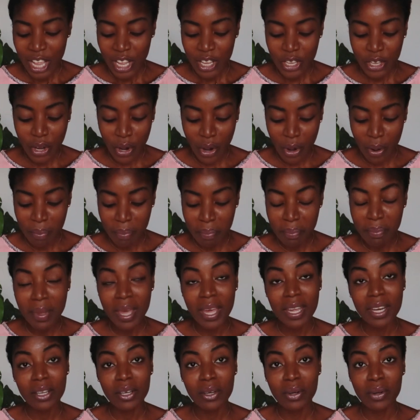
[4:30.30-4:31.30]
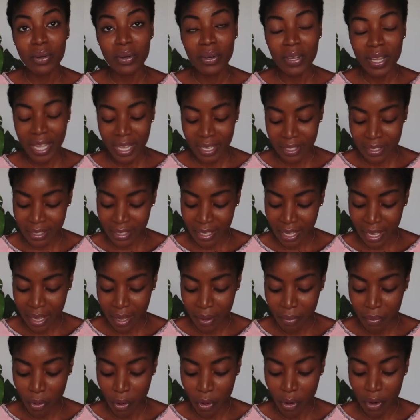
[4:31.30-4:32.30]
Your medical
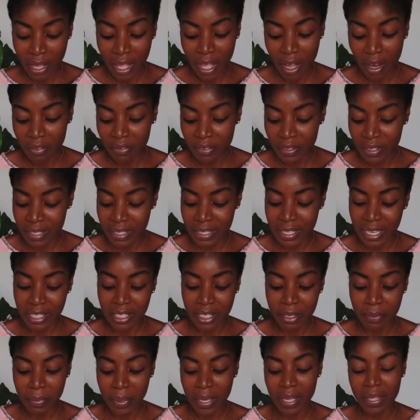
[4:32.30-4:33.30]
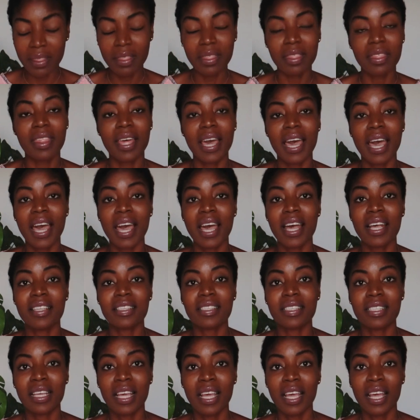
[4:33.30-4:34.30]
exam or health assessment,
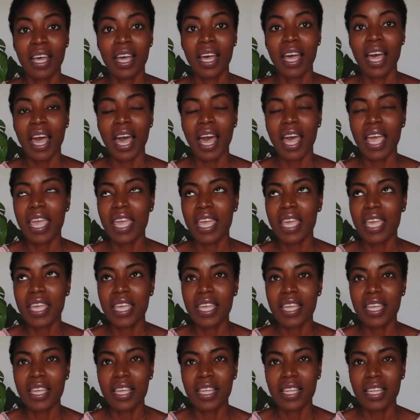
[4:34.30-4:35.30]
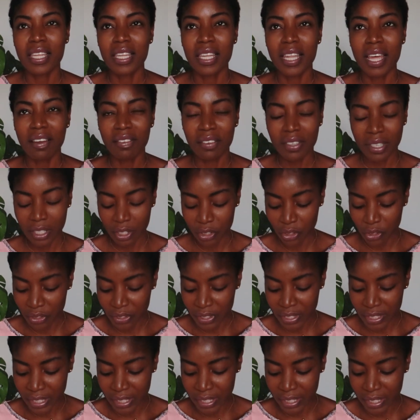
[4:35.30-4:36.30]
that's
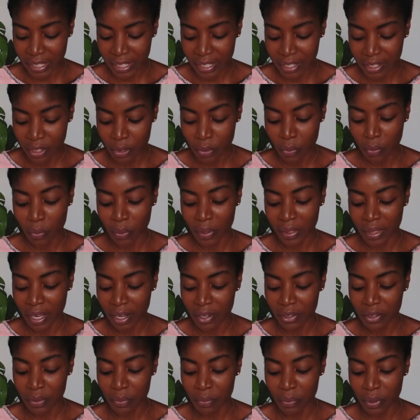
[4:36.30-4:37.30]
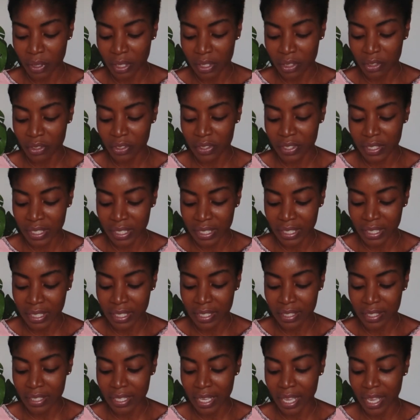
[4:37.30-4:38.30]
1,100 Cedis, 1,100
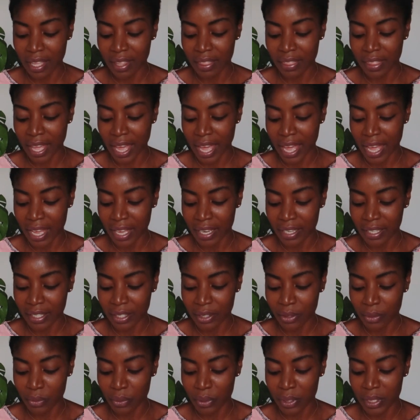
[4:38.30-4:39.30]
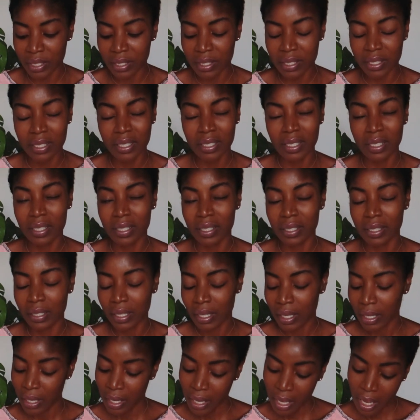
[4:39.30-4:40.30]
Cedis, and that equates to
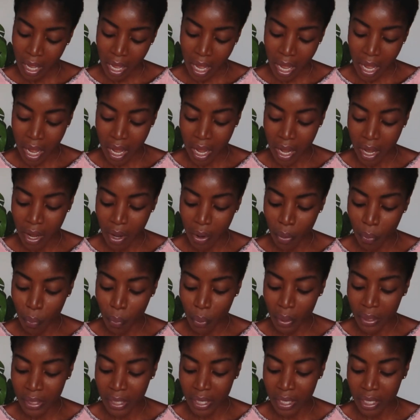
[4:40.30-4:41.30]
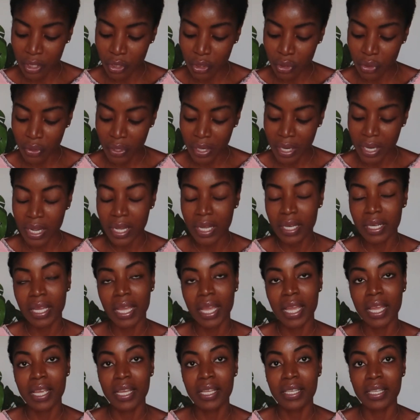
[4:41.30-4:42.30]

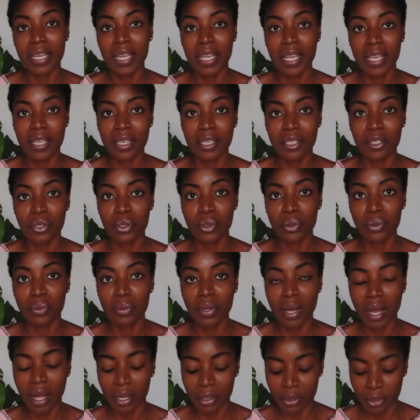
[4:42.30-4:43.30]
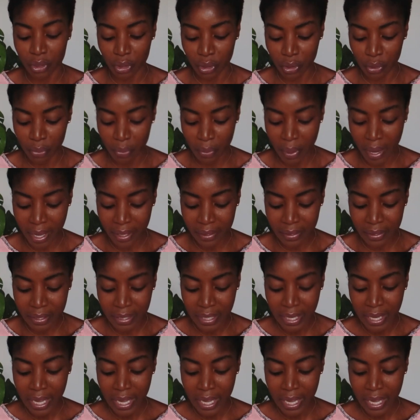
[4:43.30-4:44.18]
$182 US.